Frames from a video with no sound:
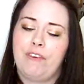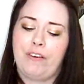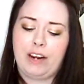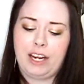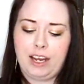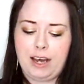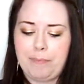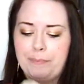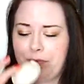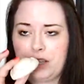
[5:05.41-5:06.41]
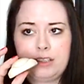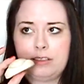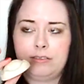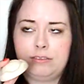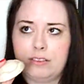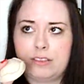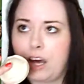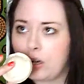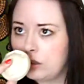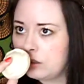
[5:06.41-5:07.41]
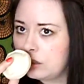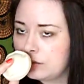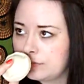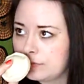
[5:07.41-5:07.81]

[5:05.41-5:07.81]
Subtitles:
very subtle.